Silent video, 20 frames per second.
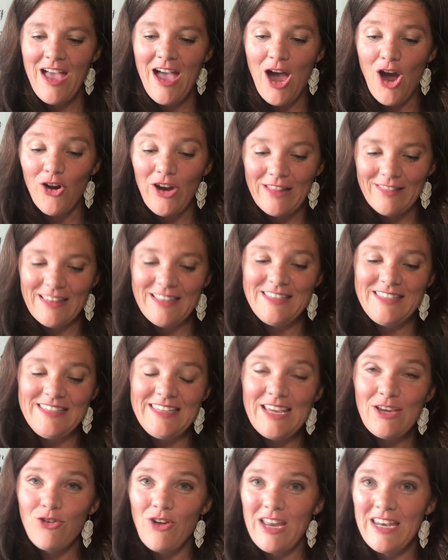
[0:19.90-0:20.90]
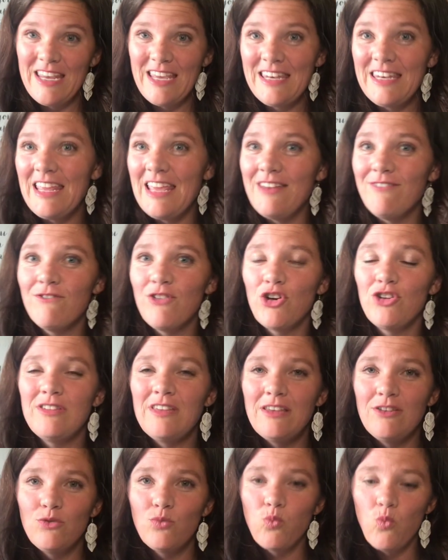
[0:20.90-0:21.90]
All right, let's dig right in. In
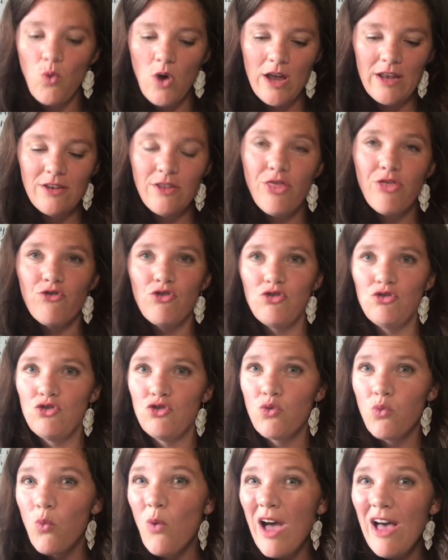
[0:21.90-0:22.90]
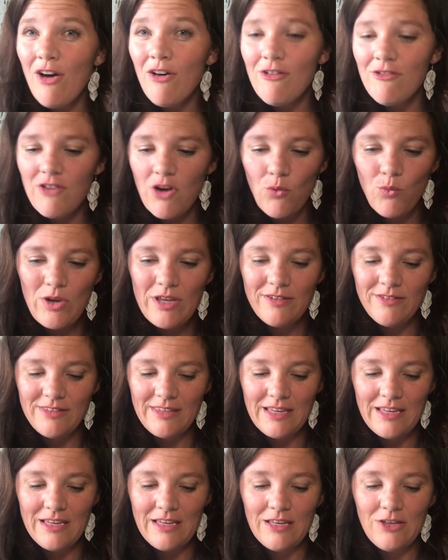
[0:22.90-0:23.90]
verses 1 through 12, we
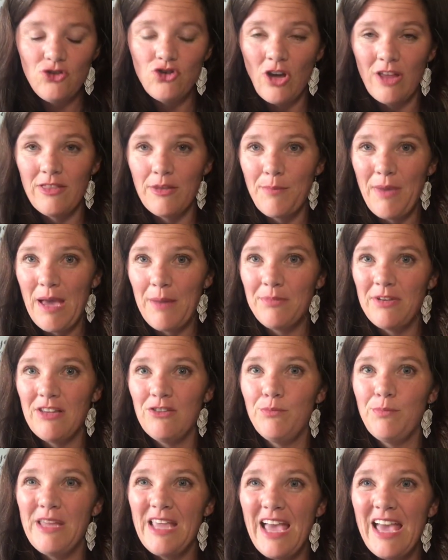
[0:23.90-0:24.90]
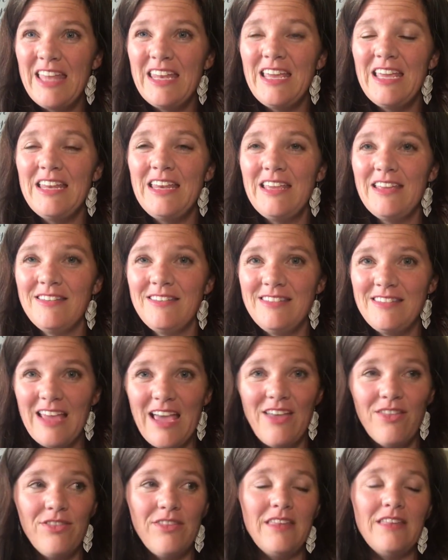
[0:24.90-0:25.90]
see John the Baptist beheaded, his
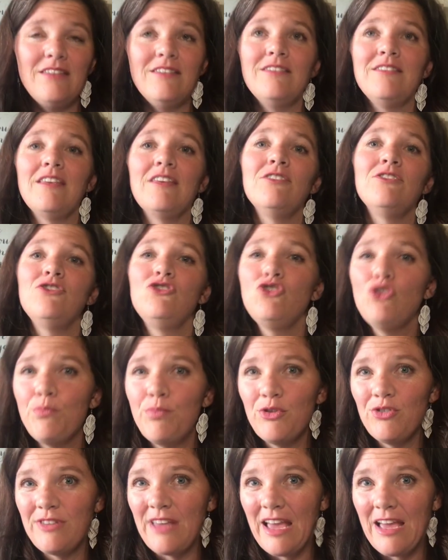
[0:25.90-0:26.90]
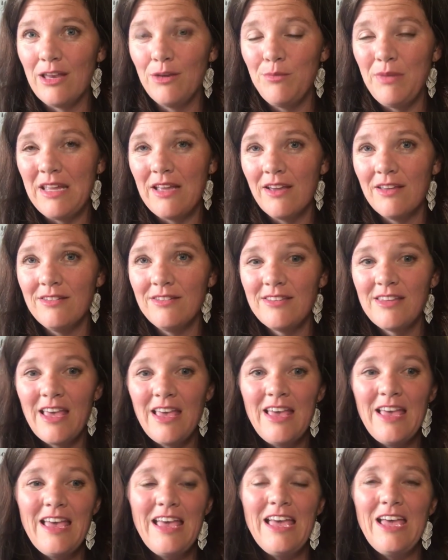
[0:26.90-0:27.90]
death. It's super sad because
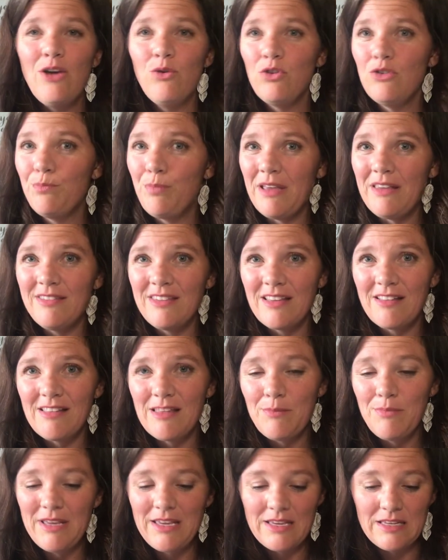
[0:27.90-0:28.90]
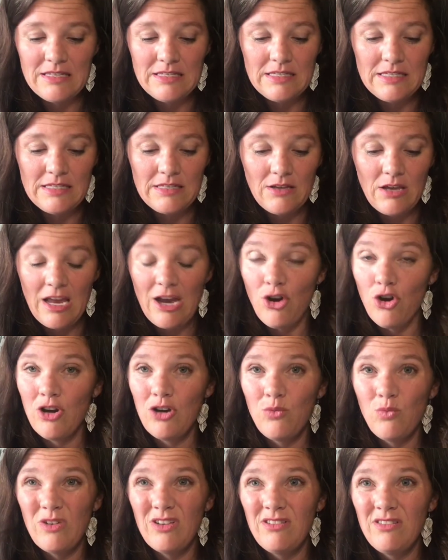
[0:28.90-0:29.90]
it was basically because
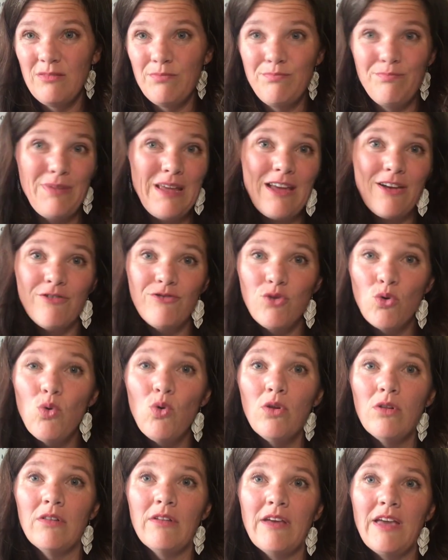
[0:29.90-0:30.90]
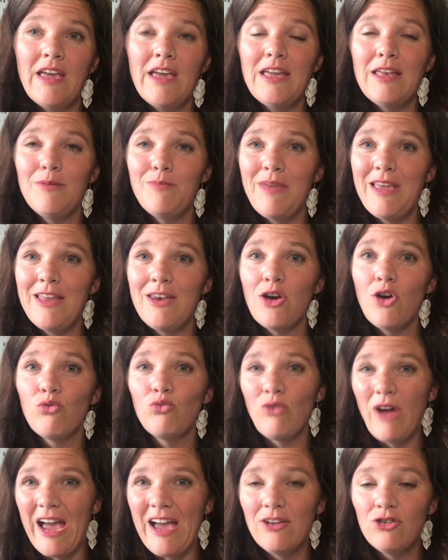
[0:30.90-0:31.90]
Herod was being a fool and made a
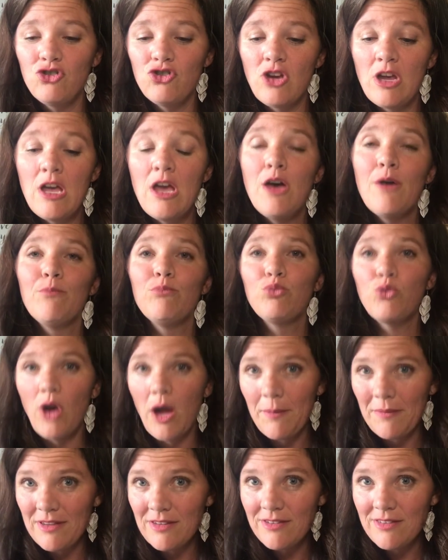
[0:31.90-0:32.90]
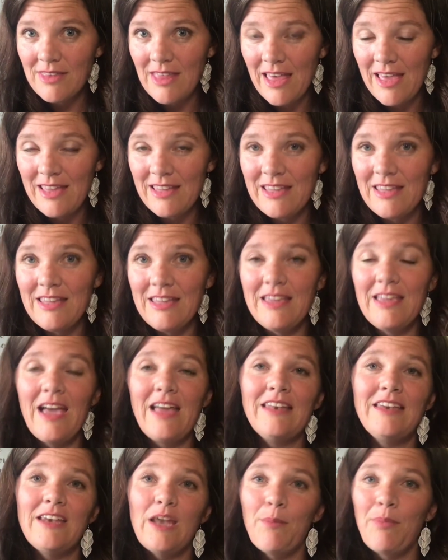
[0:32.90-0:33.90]
rash promise that he
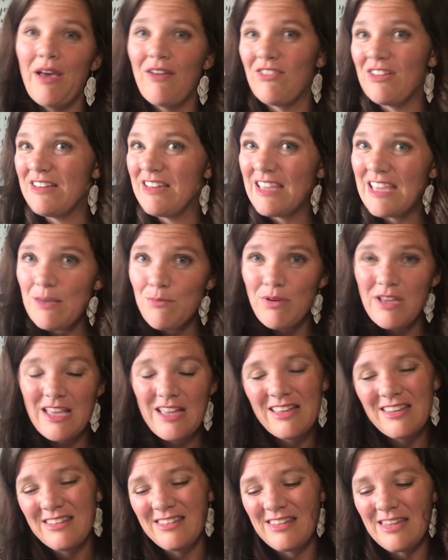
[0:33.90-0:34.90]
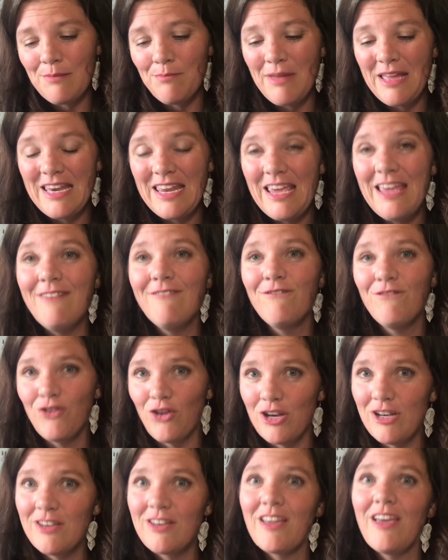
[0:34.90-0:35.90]
ended up having to keep because he made it in
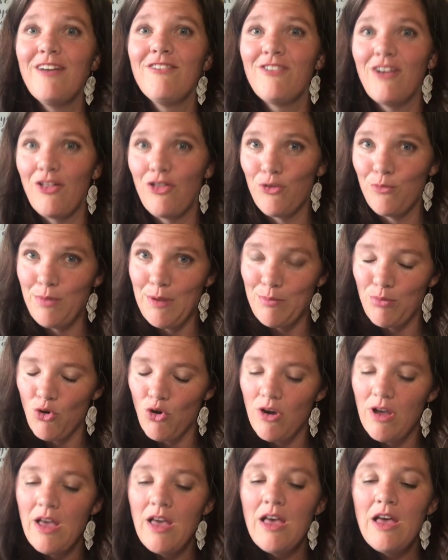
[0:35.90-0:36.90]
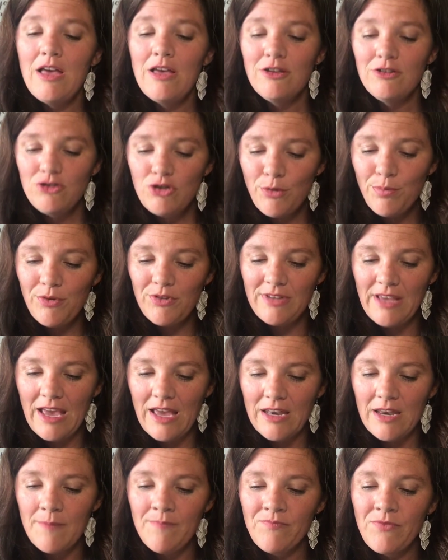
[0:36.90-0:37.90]
front of other people. Super
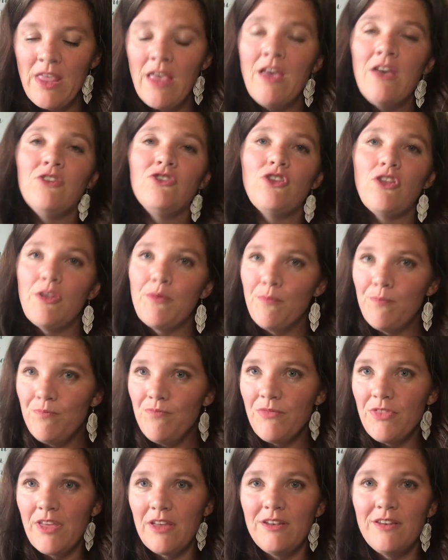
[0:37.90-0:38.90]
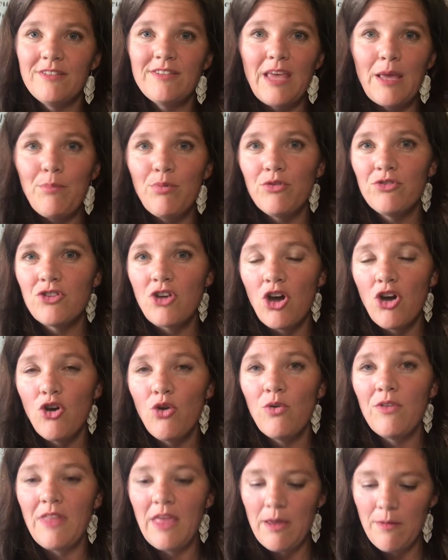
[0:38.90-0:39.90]
sad. So the disciples
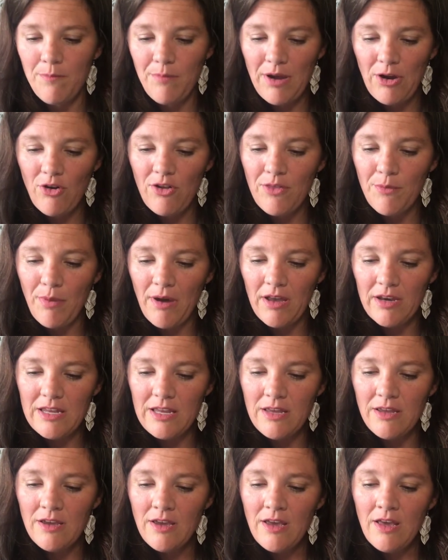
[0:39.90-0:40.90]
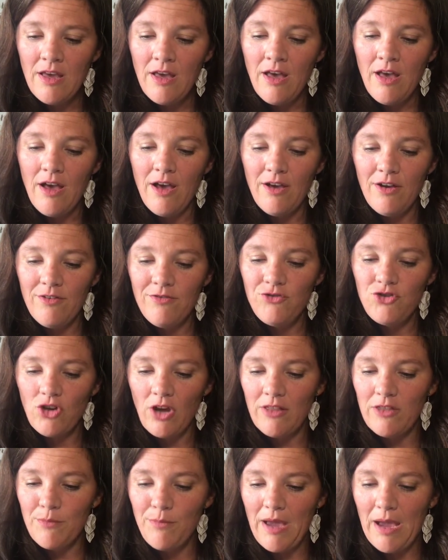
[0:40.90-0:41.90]
go and they bury the body of
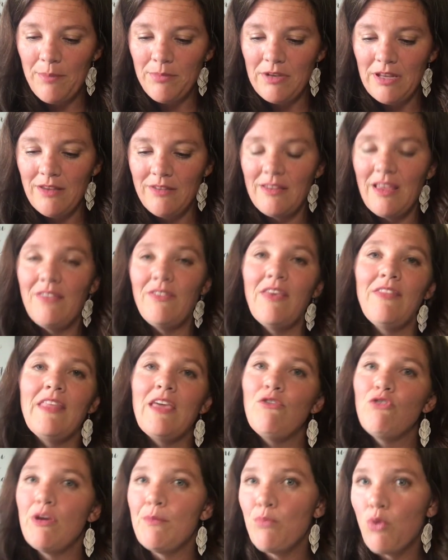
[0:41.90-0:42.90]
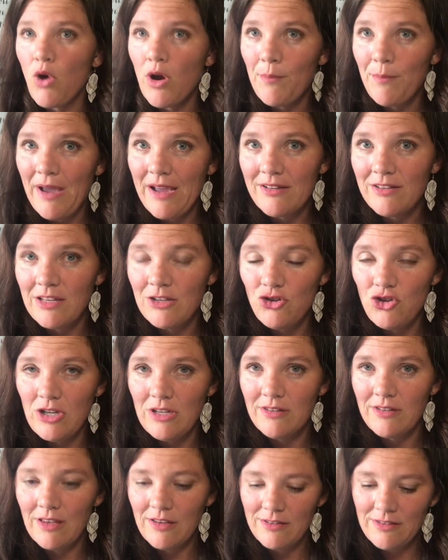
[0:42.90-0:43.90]
John the Baptist, and then they report back to
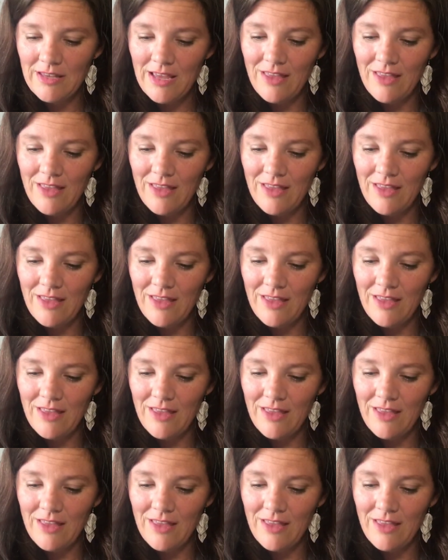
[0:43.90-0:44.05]
Jesus.